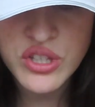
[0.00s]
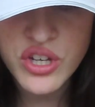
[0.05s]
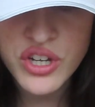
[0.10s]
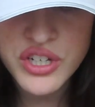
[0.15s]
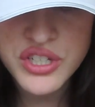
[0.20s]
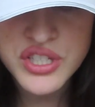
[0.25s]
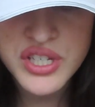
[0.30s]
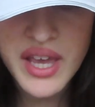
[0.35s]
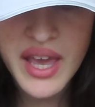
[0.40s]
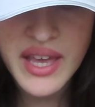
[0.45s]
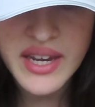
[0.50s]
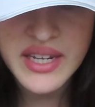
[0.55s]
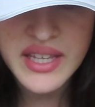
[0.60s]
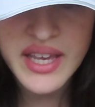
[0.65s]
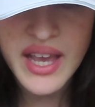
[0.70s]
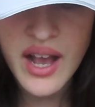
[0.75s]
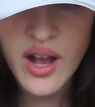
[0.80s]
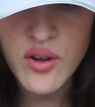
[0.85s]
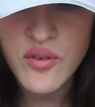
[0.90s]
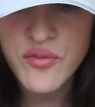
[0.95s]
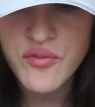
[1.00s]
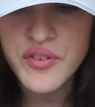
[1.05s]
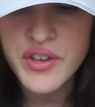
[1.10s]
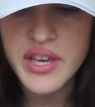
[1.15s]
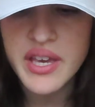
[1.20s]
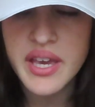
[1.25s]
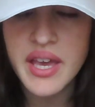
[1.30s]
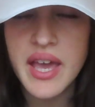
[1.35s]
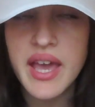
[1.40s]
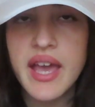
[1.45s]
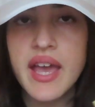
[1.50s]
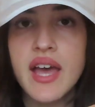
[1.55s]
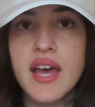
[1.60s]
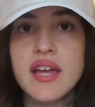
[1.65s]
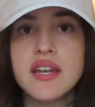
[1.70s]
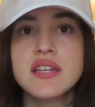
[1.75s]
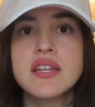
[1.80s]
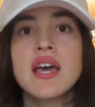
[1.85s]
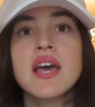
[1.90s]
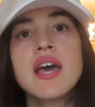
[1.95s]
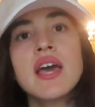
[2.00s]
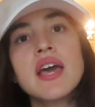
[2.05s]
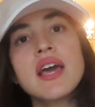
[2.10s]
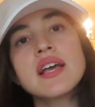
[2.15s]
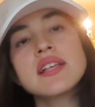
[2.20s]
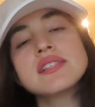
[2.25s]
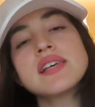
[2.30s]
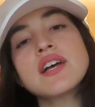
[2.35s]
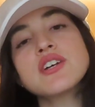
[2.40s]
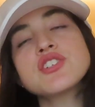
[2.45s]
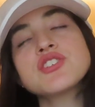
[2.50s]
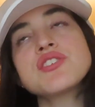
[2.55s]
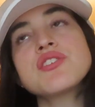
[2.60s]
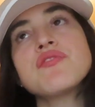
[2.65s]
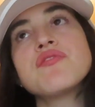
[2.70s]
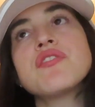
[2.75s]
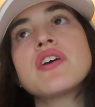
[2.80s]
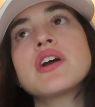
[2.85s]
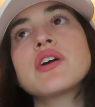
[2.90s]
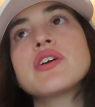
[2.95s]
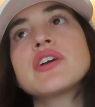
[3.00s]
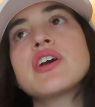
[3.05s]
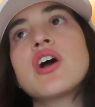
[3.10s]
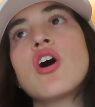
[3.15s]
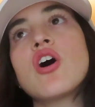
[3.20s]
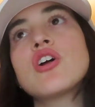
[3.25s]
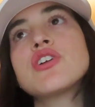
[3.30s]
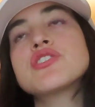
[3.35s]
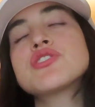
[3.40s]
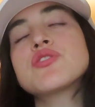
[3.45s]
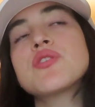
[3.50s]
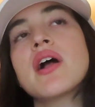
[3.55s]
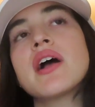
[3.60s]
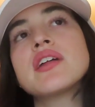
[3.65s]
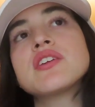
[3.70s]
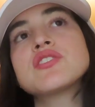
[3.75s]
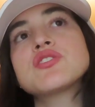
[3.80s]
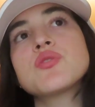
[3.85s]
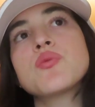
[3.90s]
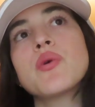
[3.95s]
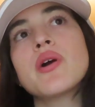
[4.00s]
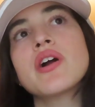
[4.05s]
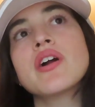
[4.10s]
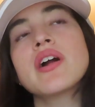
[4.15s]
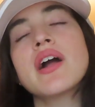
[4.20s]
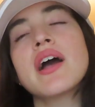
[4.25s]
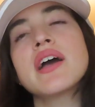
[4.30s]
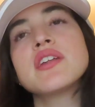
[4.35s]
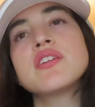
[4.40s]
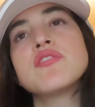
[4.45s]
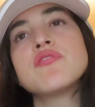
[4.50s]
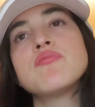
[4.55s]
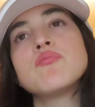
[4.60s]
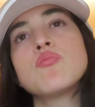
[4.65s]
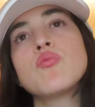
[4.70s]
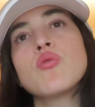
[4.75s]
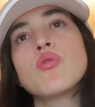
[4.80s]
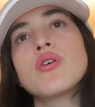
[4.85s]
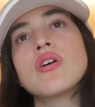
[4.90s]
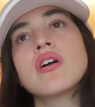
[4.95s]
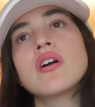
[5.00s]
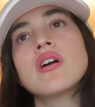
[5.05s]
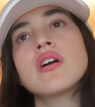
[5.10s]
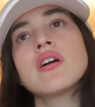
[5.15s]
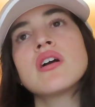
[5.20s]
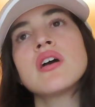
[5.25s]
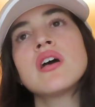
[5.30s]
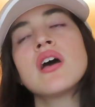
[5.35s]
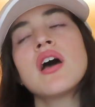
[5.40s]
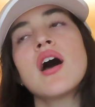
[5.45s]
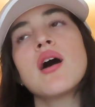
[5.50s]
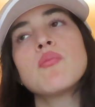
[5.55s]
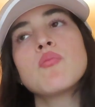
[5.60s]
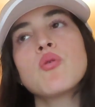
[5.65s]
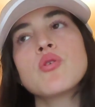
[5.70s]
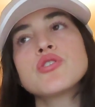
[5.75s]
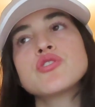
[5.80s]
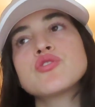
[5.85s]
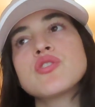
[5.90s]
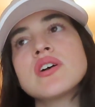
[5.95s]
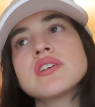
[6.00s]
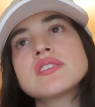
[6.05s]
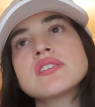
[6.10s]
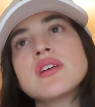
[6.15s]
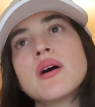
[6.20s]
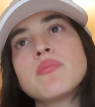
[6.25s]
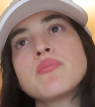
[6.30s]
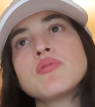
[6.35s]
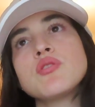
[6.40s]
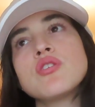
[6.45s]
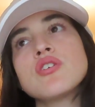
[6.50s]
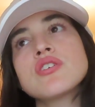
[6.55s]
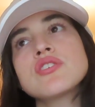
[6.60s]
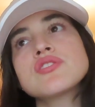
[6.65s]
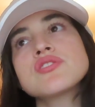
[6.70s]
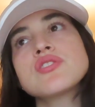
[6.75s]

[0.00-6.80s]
look to any outfit, and it's actually very on trend to wear kind of a more dressed up look.